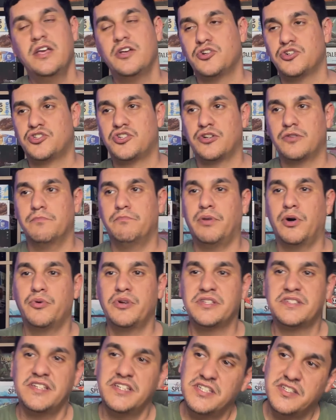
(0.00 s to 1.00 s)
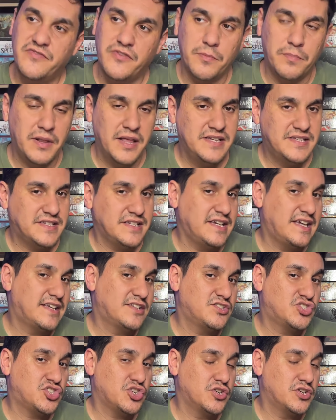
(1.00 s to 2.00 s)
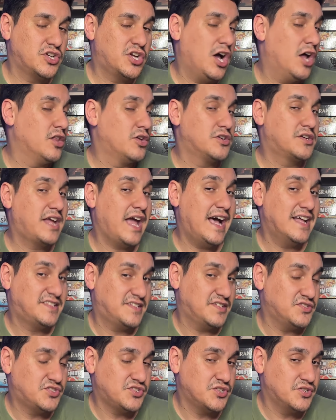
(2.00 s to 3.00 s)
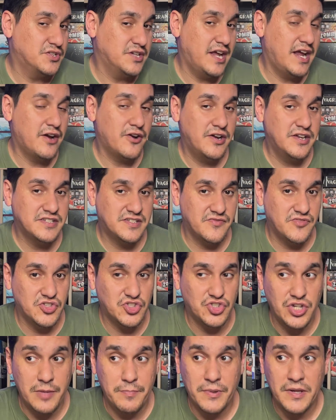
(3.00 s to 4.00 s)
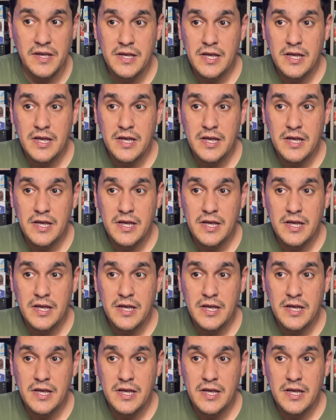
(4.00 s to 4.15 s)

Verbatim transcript: There's certain bonuses for placing certain colored cats in certain areas of the ship.